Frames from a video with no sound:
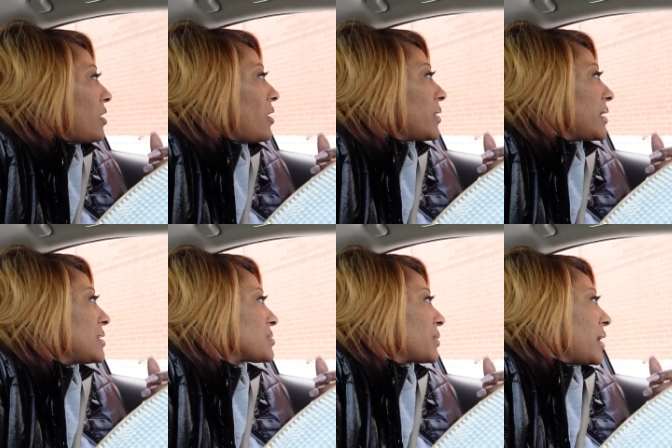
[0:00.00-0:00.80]
Okay,
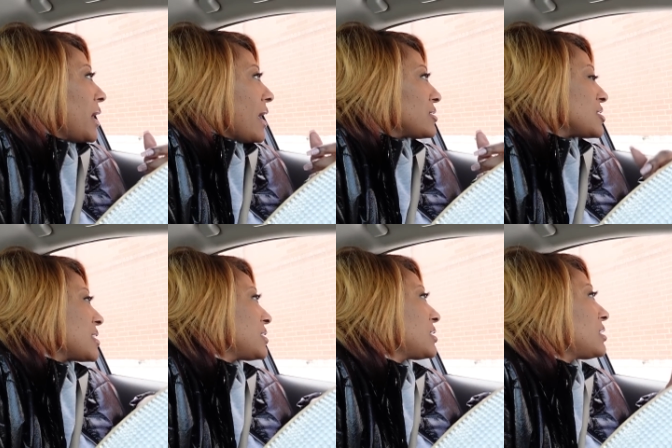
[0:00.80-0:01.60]
that's okay. I'll just
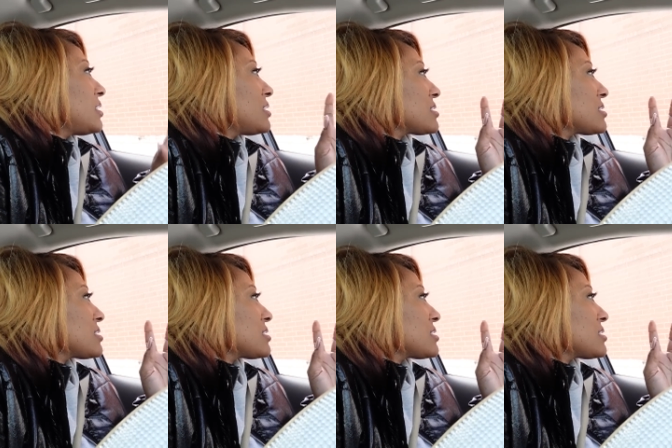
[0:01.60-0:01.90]
get the uh,